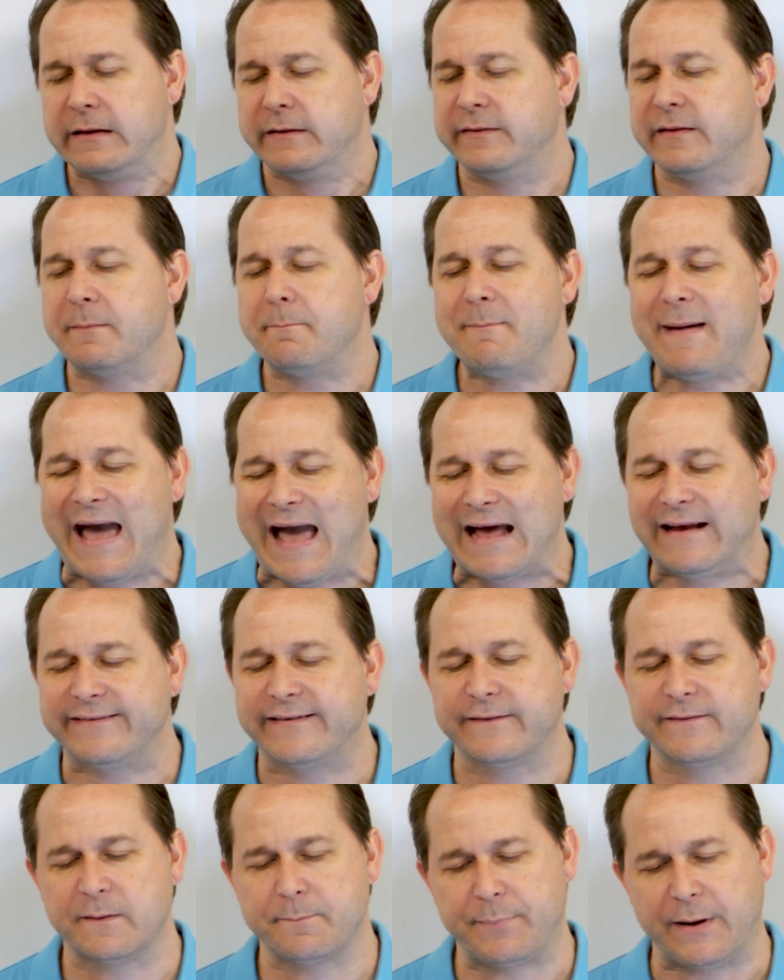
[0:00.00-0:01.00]
The mass
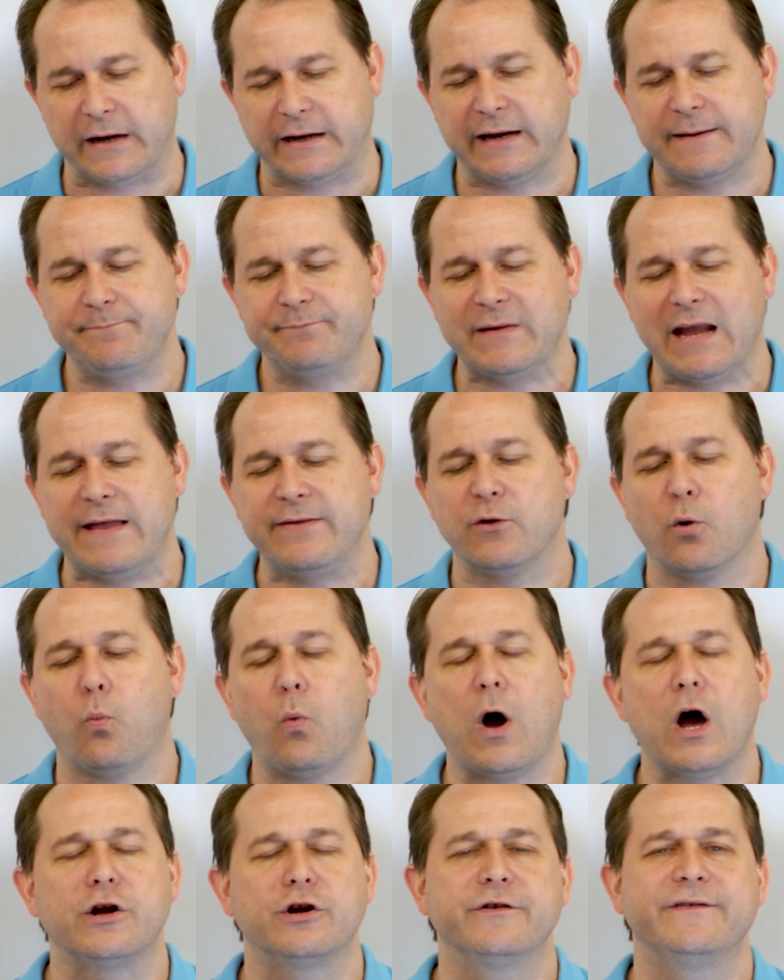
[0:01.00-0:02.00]
of the bucket and the
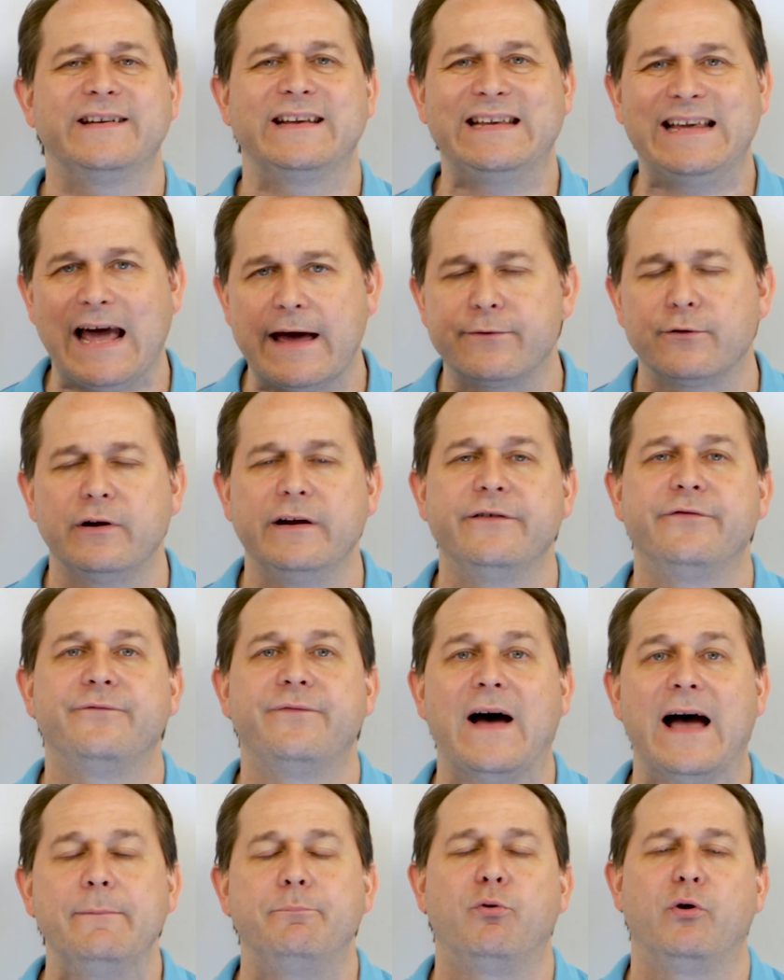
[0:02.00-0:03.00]
water together is
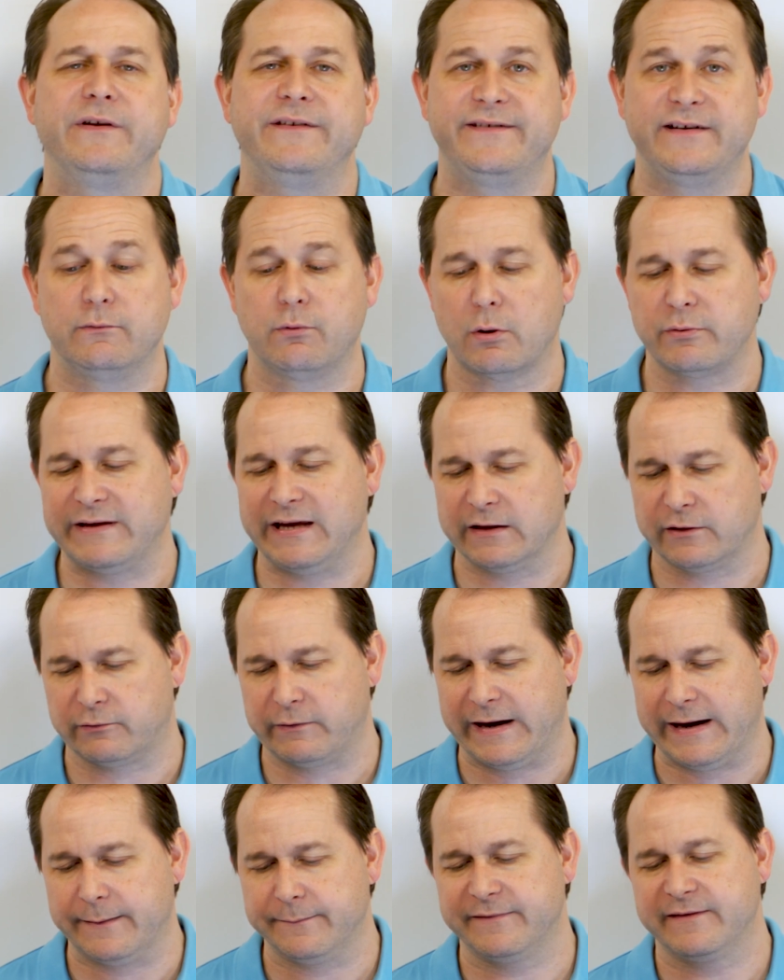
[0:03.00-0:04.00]
5.0
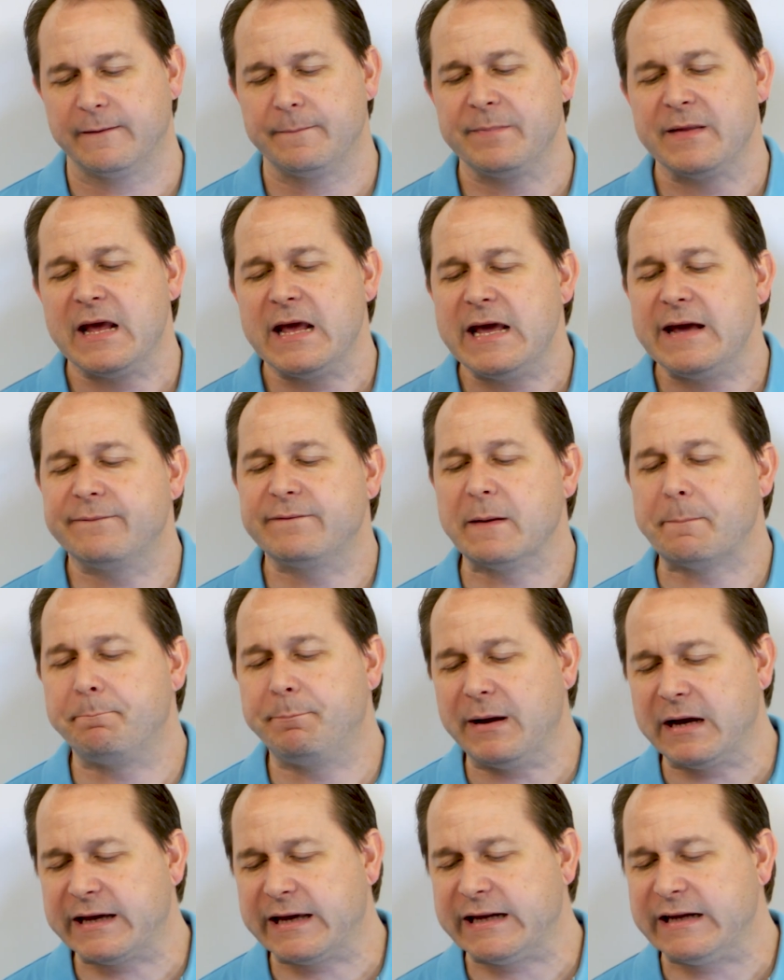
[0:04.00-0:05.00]
kilograms. If the
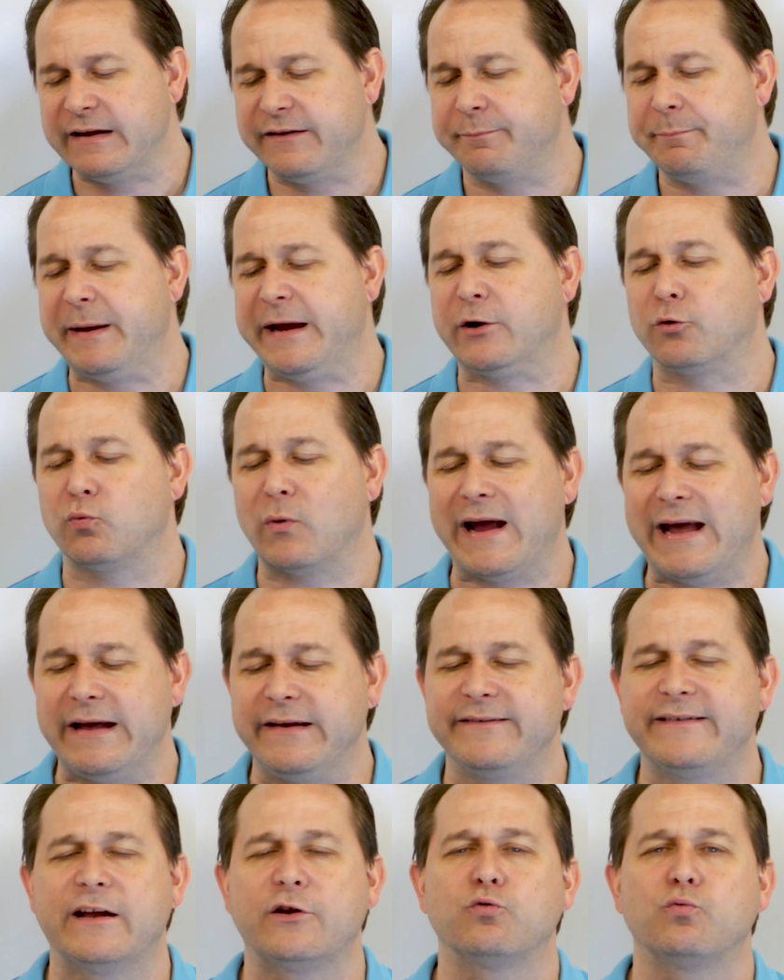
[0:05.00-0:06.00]
bucket is being
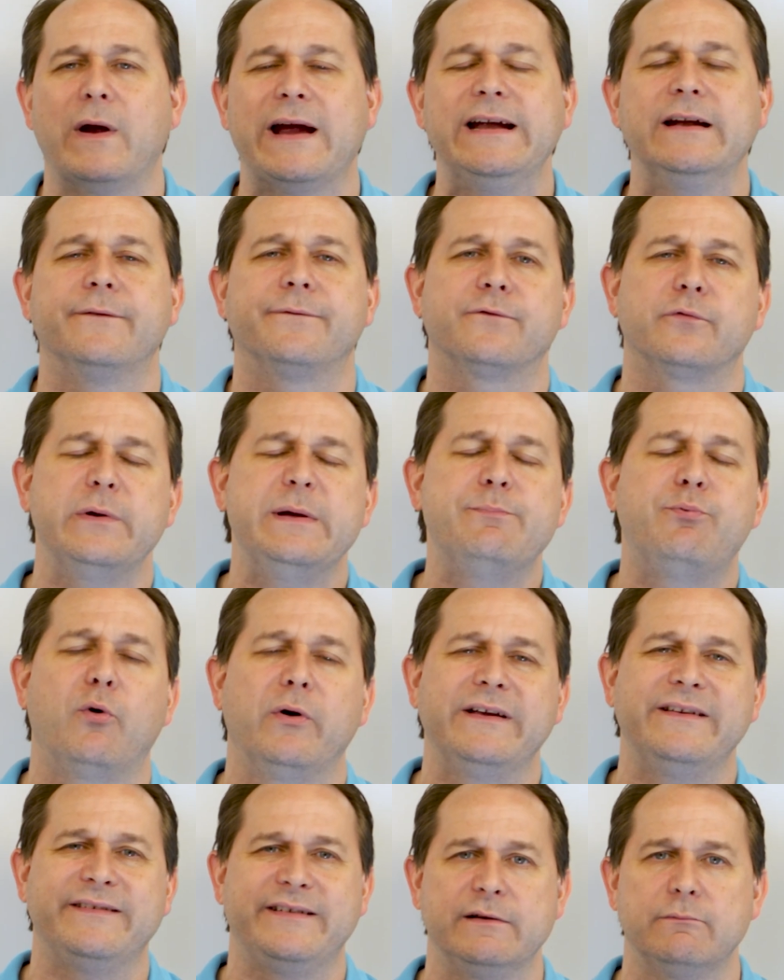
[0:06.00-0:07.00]
raised at a rate of
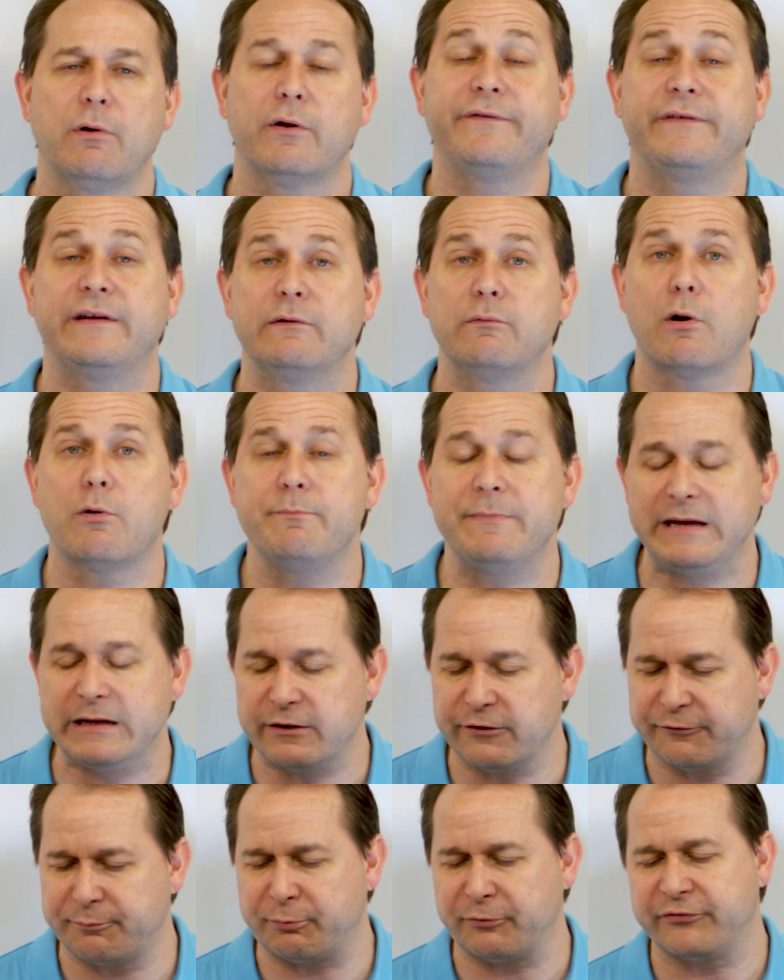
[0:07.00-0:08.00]
3.00
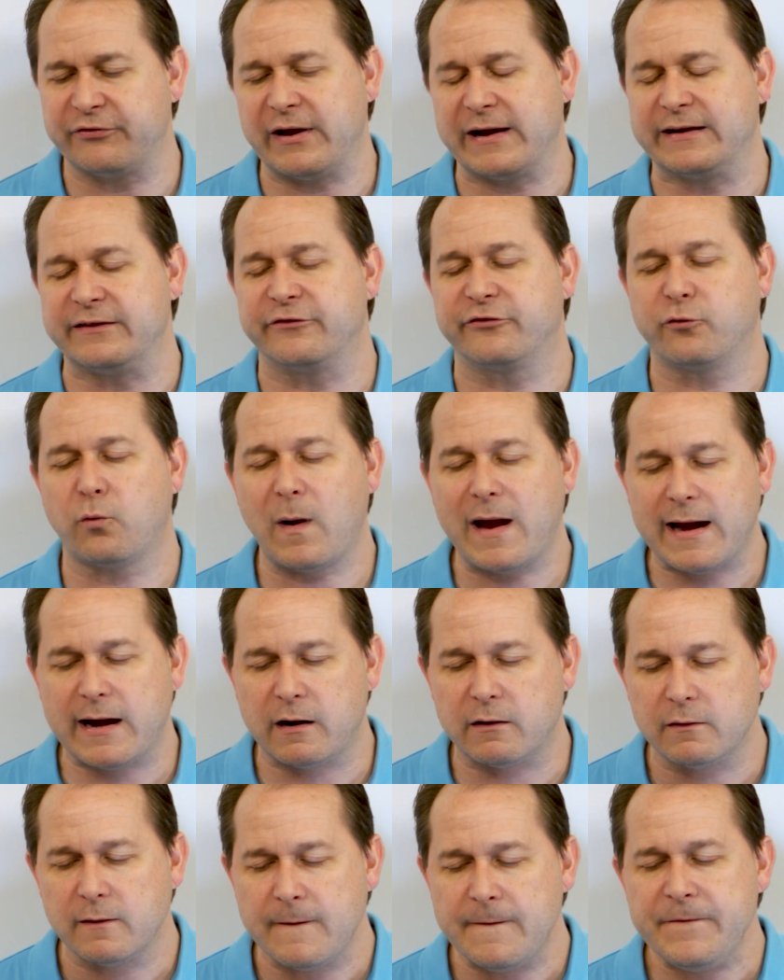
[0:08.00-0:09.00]
meters per second
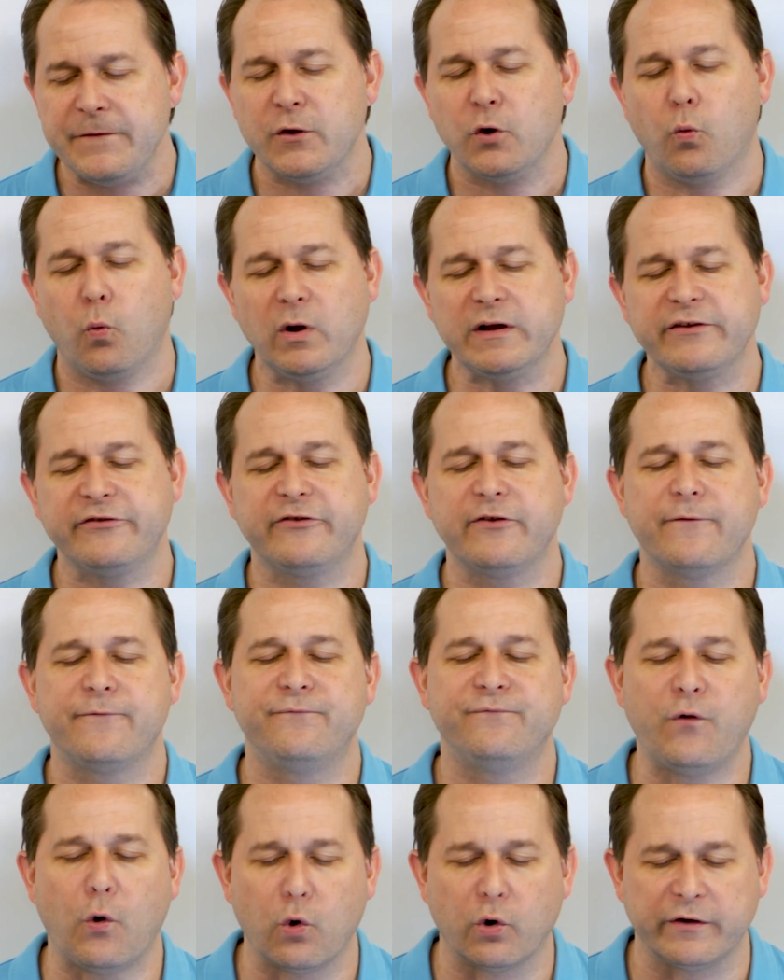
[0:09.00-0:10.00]
squared, what is the
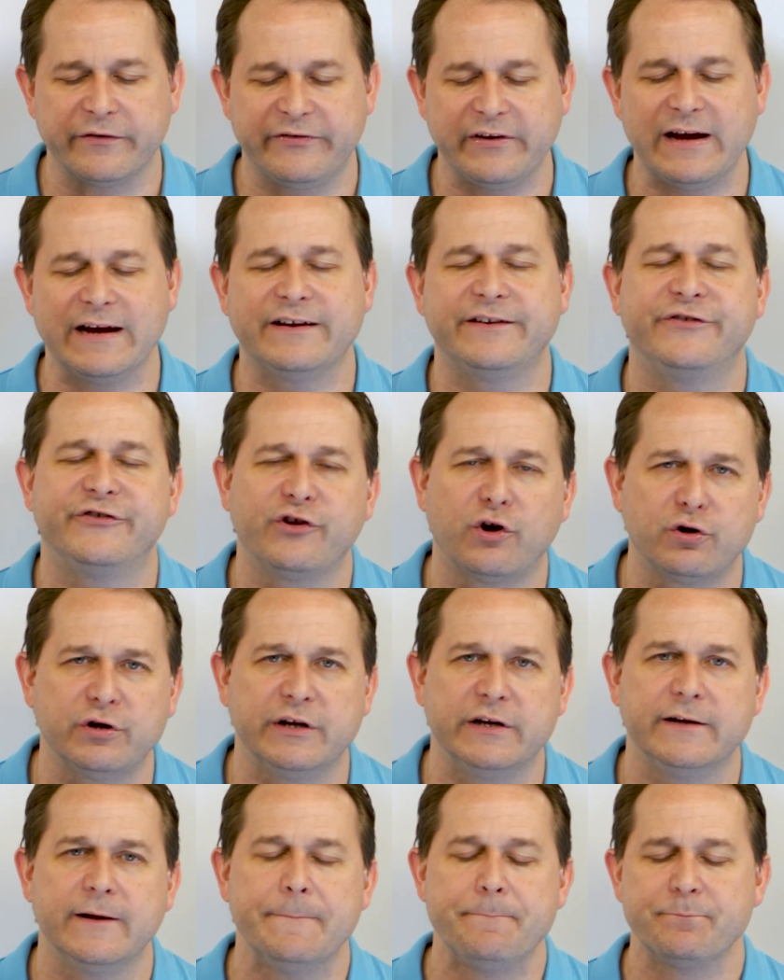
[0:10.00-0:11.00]
force
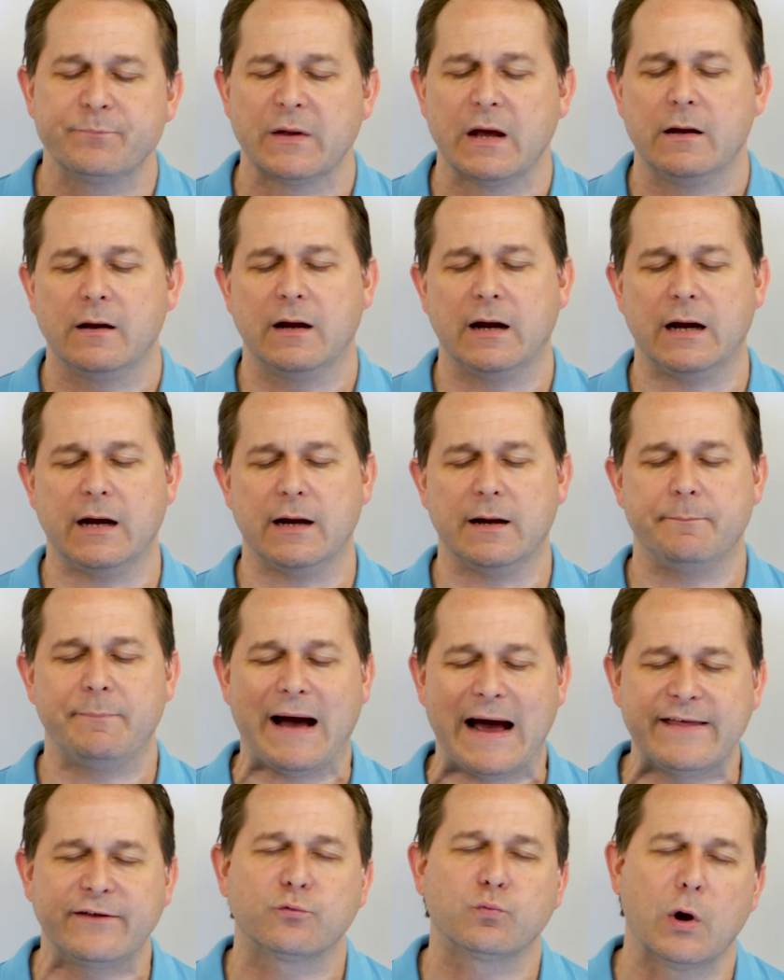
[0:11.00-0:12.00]
exerted uh,
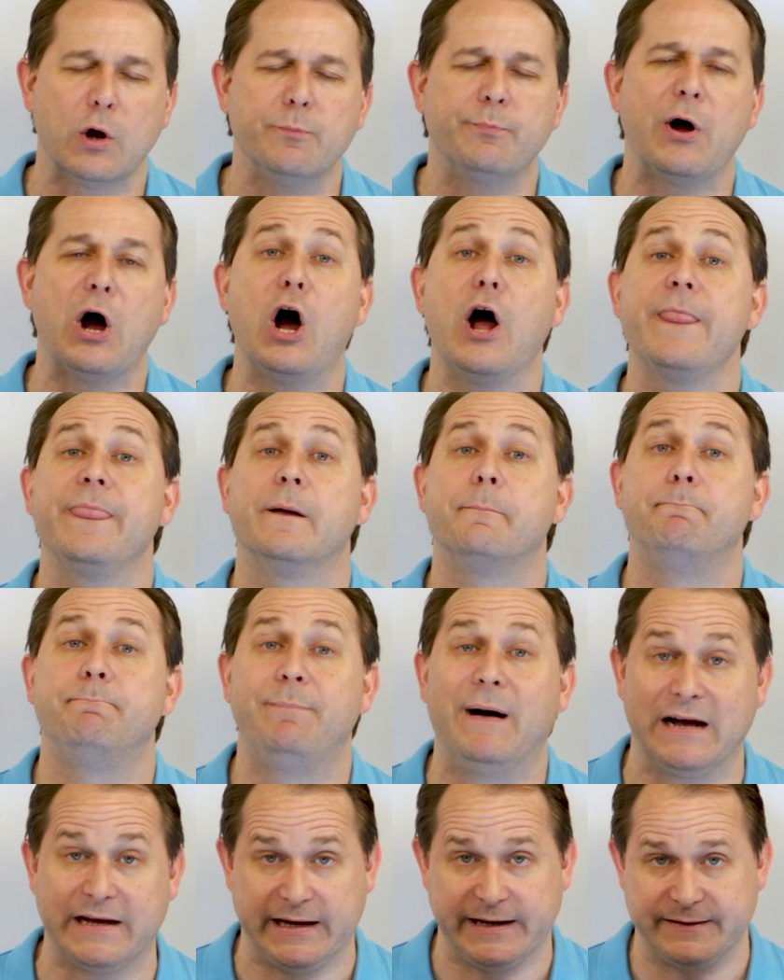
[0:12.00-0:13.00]
by the rope on the
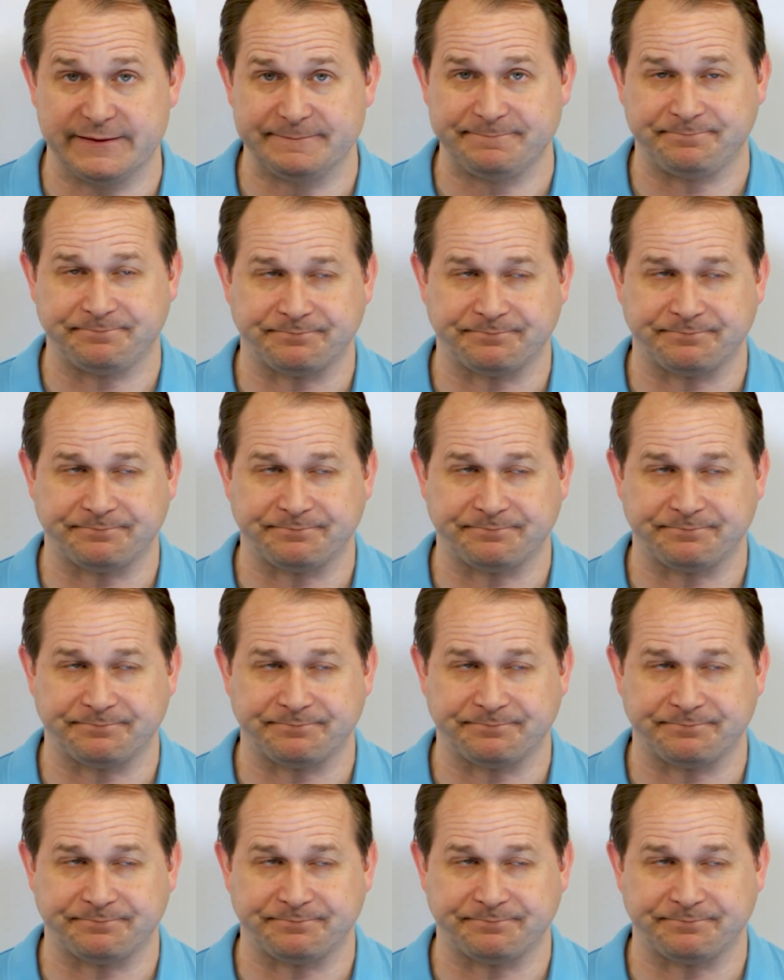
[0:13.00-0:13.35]
bucket?